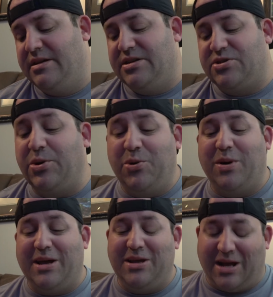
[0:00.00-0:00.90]
So
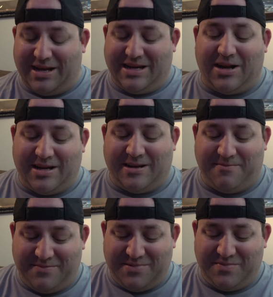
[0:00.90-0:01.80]
anyway, I got
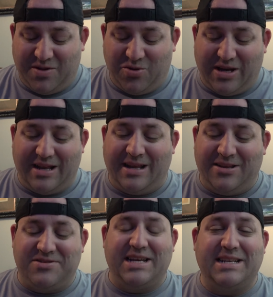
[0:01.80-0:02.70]
in, you get
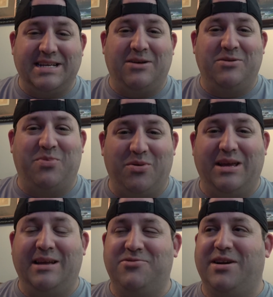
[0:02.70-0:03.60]
in, you sat down, you pull the
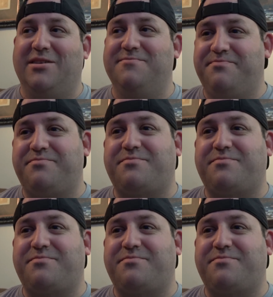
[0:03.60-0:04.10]
handrail,